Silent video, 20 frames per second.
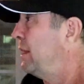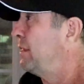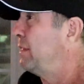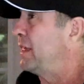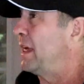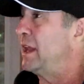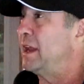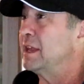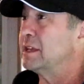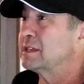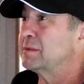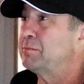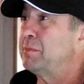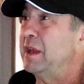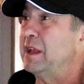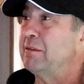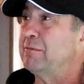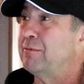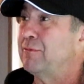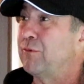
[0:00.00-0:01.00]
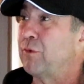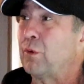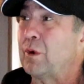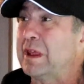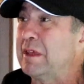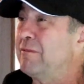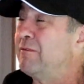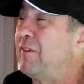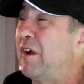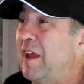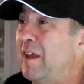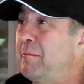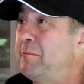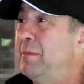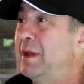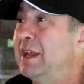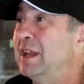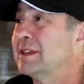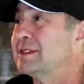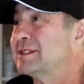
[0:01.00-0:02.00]
Then it's been 45
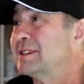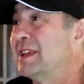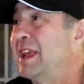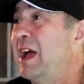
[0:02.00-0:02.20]
minutes